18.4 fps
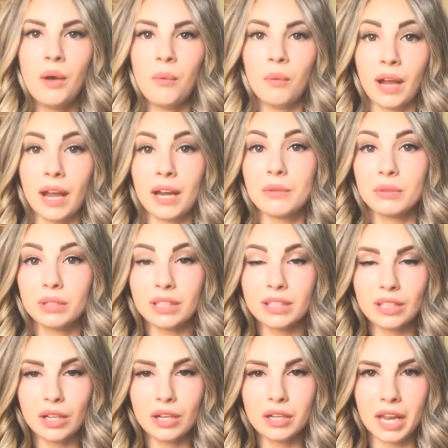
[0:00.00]
When I had really
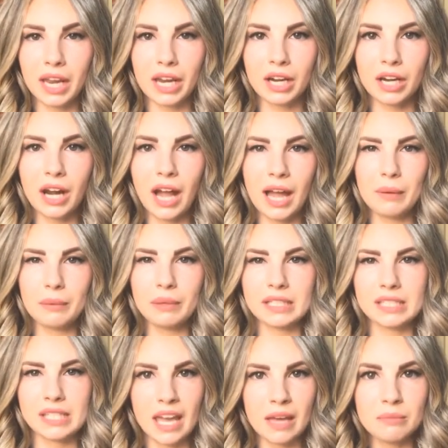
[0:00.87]
long hair, I would
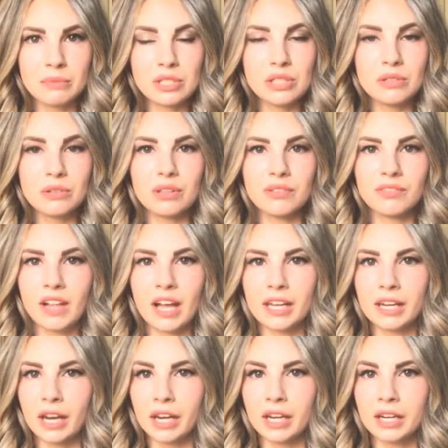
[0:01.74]
attempt to do it with a
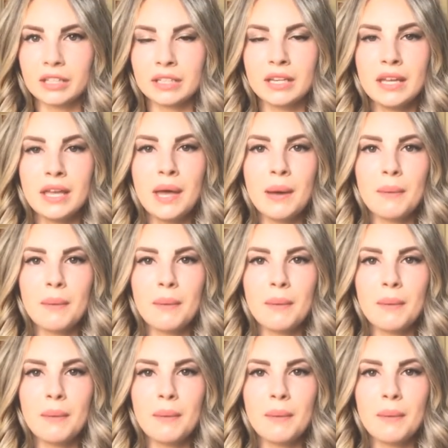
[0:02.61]
flat iron,